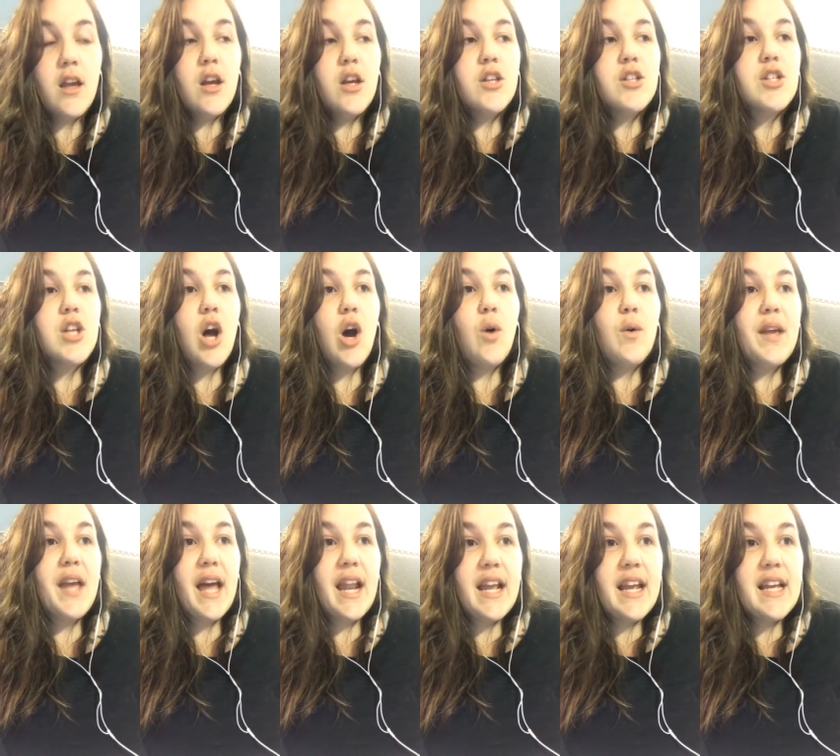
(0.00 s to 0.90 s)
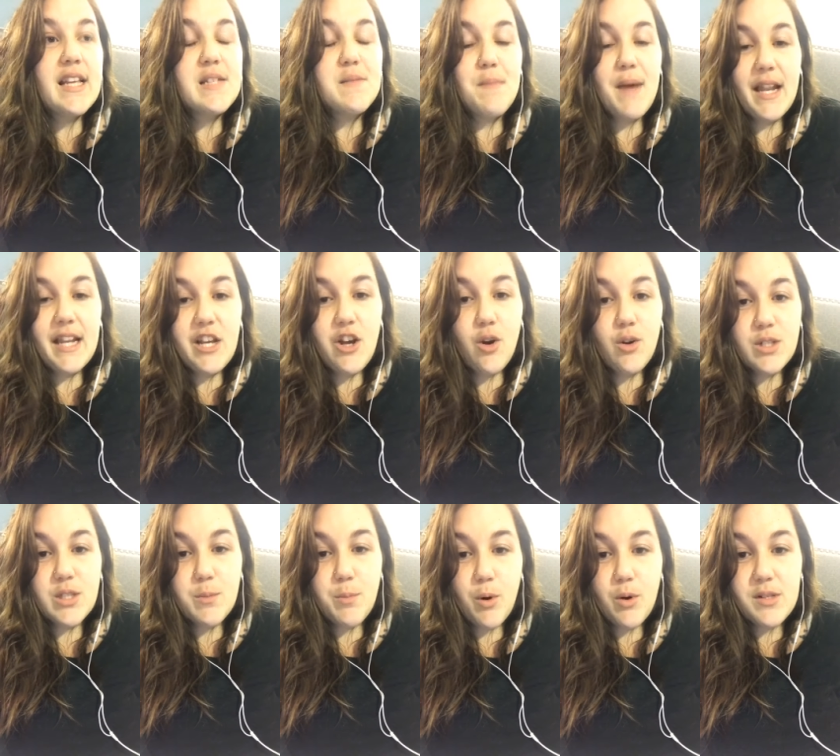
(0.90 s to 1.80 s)
So getting as many
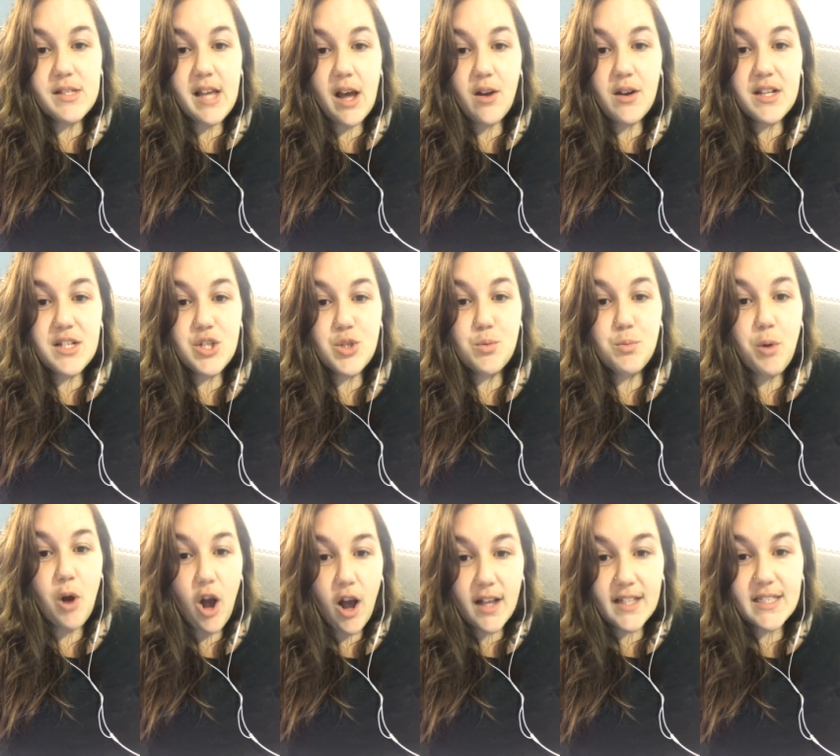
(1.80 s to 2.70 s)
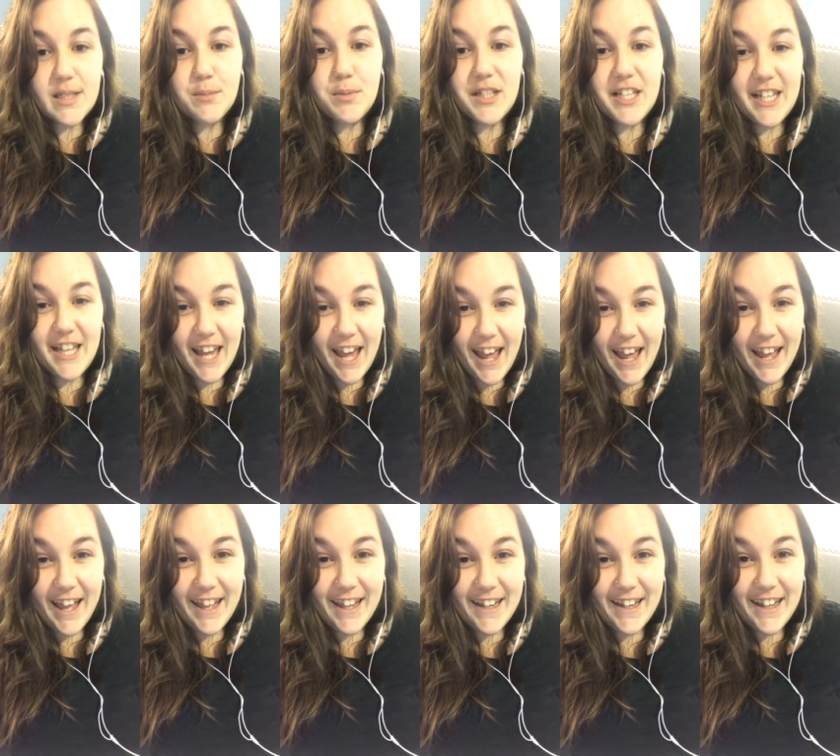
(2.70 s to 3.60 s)
host posts out as you possibly
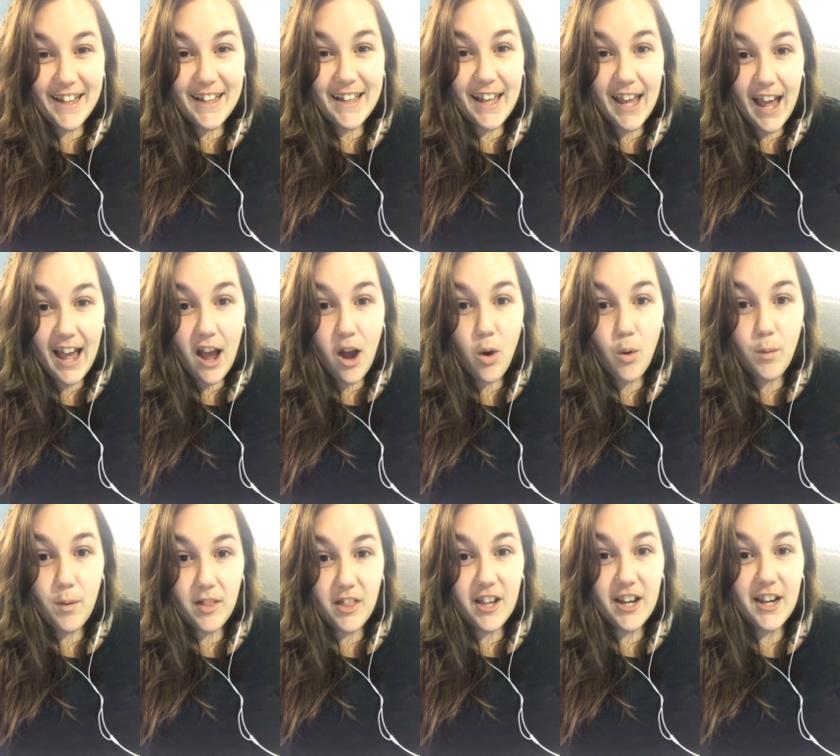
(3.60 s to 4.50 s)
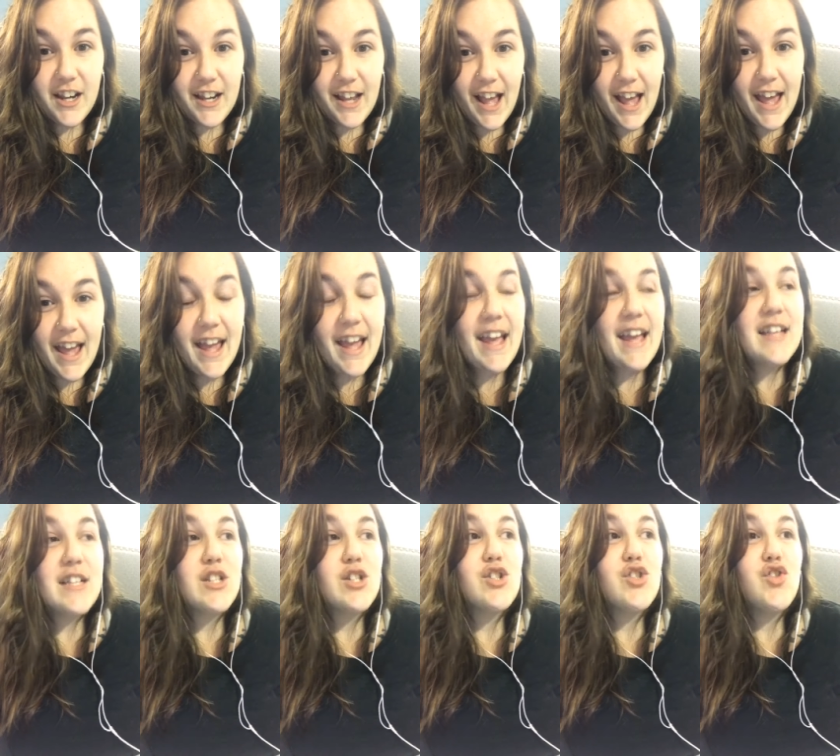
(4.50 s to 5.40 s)
can get out within a day
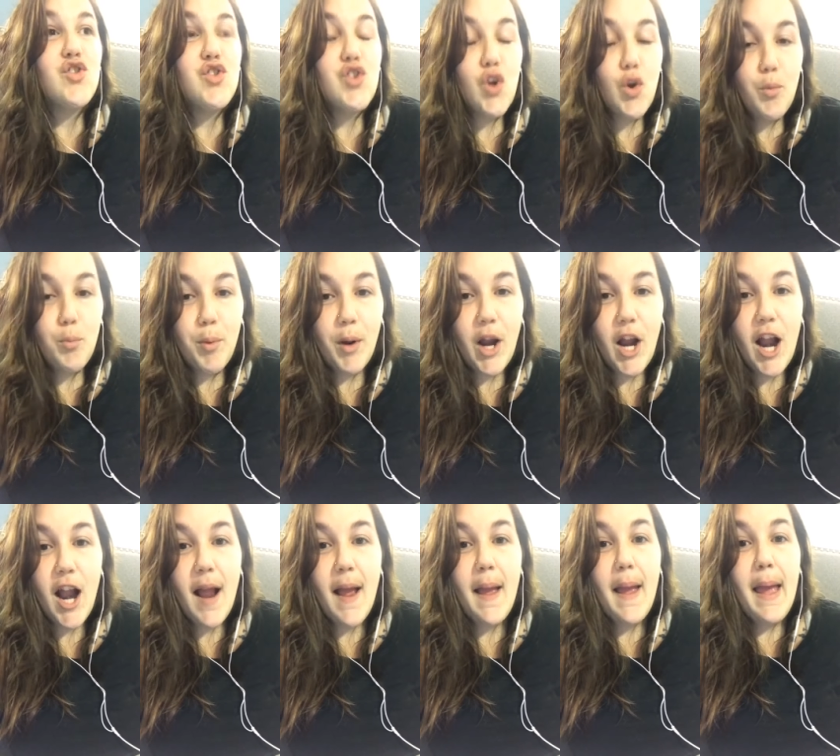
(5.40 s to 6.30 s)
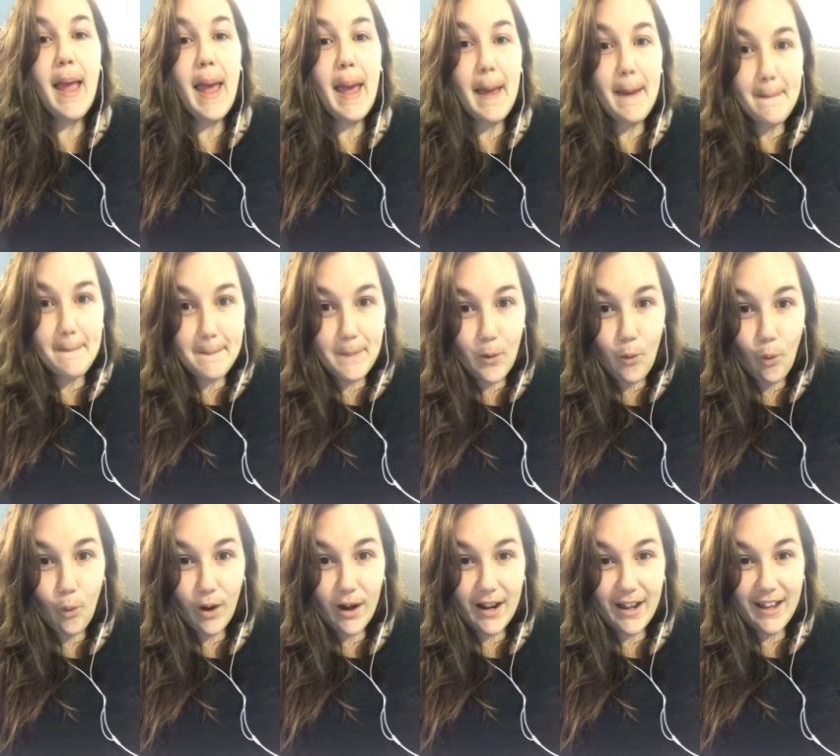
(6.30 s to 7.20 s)
is super
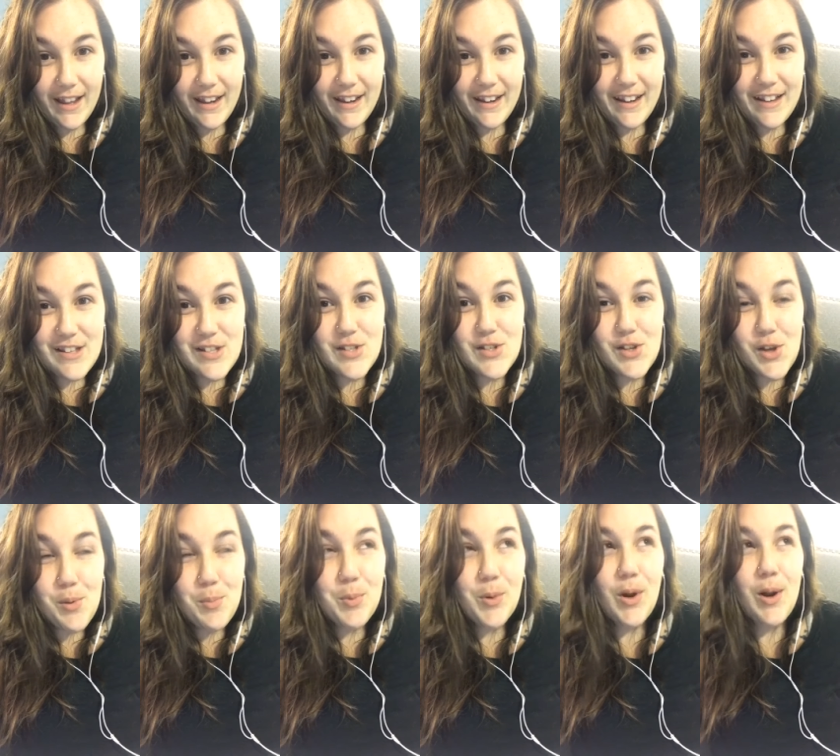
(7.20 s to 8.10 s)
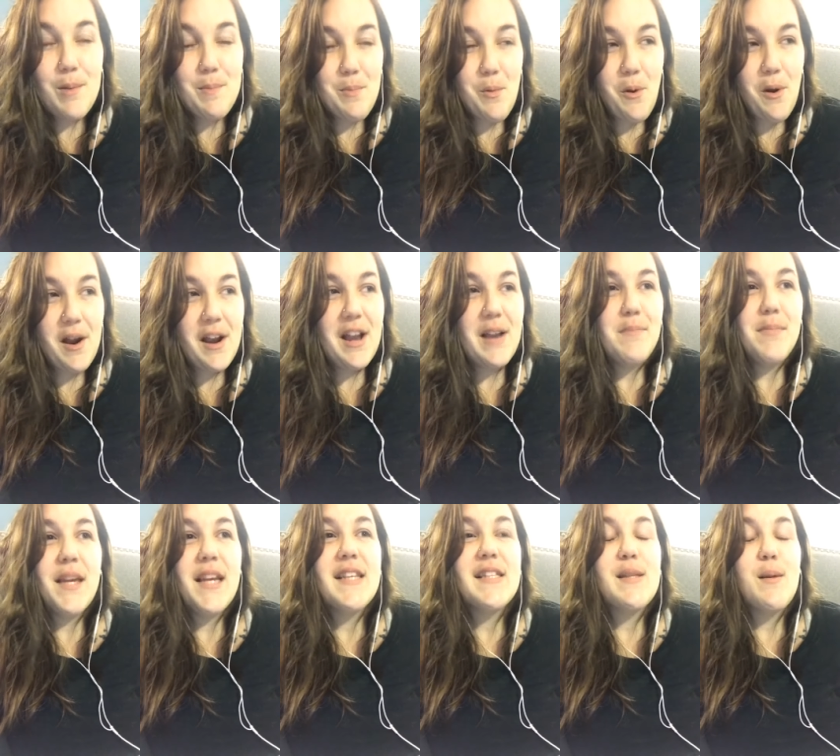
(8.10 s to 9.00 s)
important,
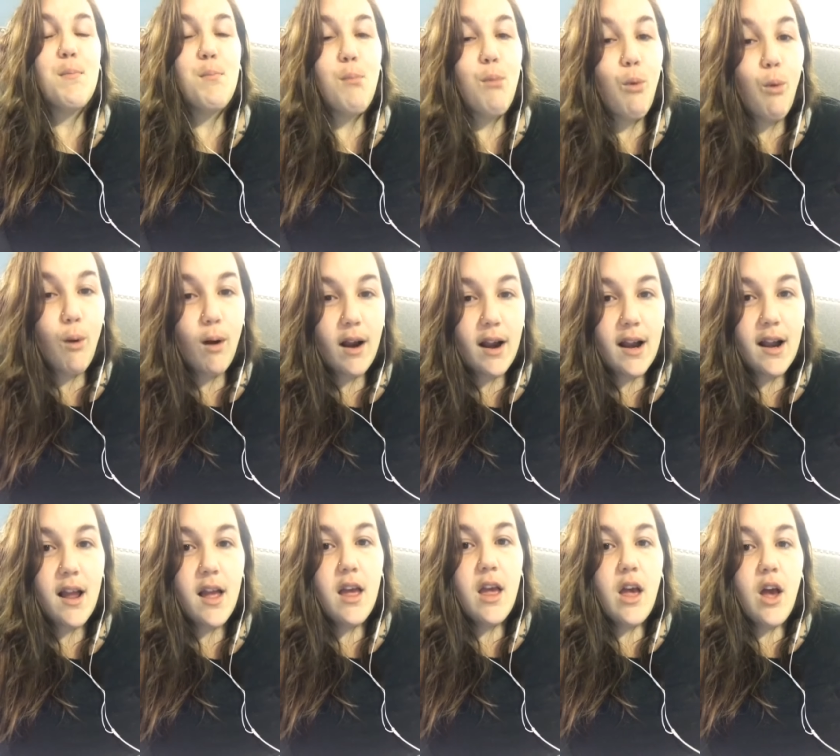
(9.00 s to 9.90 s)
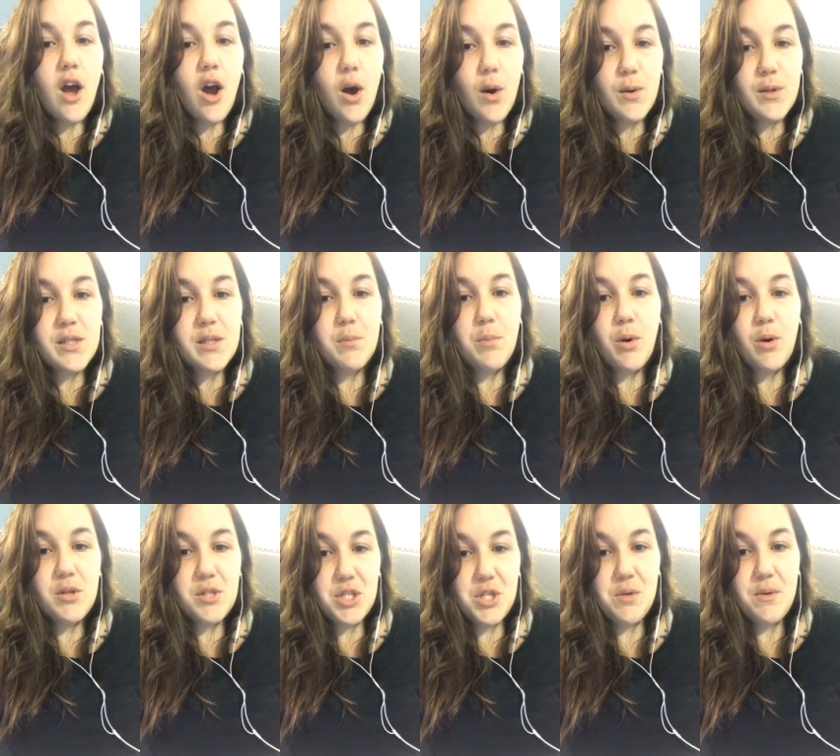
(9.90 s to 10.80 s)
because the more host to
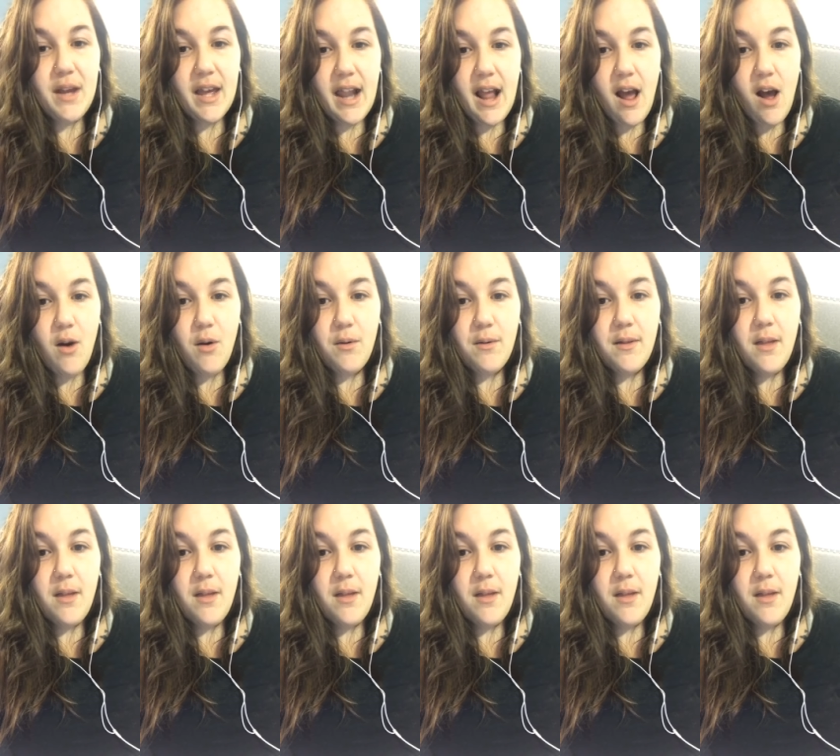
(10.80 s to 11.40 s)
post you get out,